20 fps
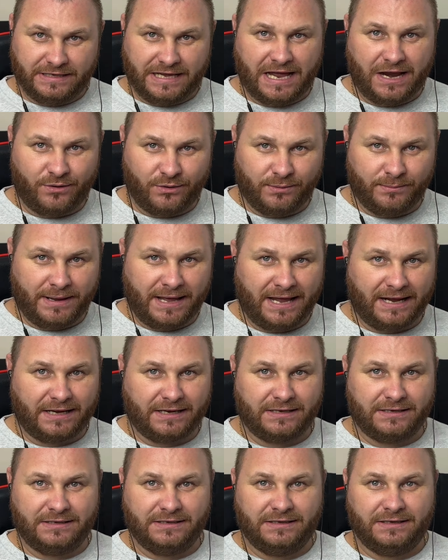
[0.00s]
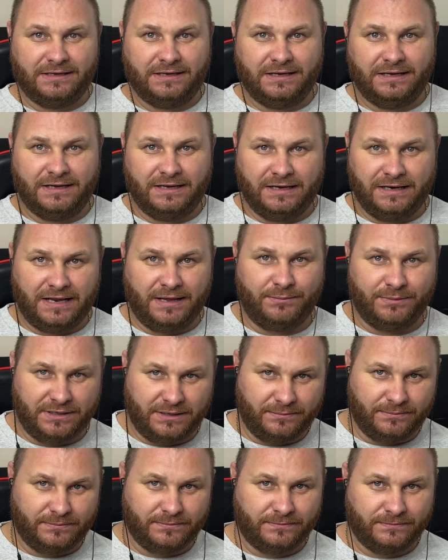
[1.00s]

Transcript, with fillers: Harry Mack and Eminem.